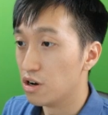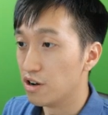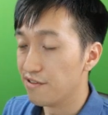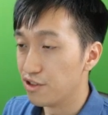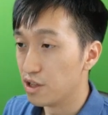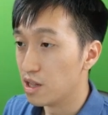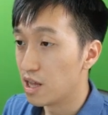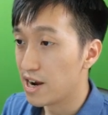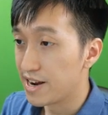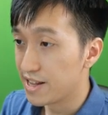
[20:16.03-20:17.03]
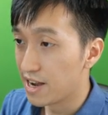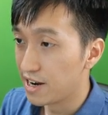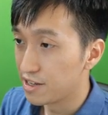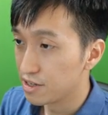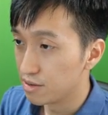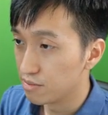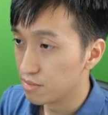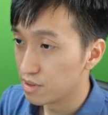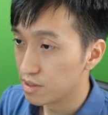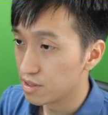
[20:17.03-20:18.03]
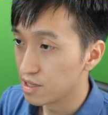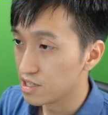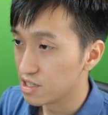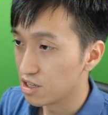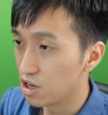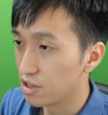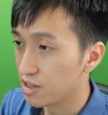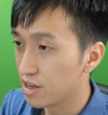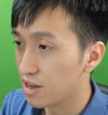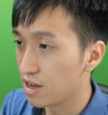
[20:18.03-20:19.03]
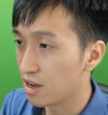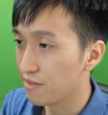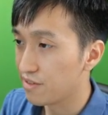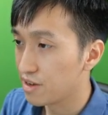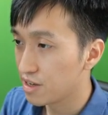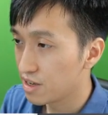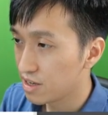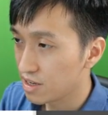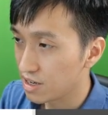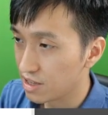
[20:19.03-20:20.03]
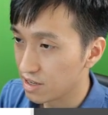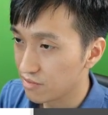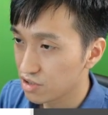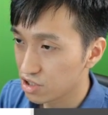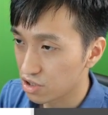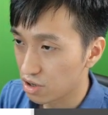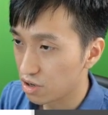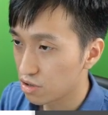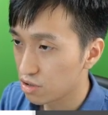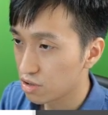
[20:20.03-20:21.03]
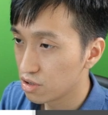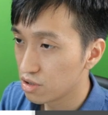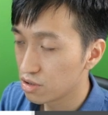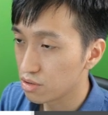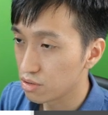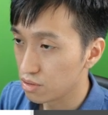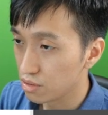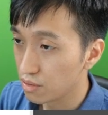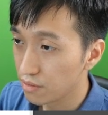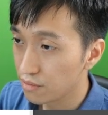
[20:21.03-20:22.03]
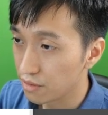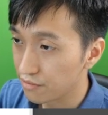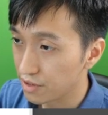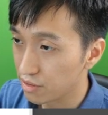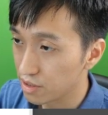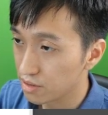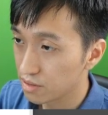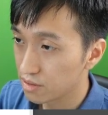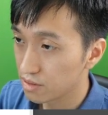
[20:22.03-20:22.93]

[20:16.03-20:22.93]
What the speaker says: of the line item does not have enough stock to fulfill it.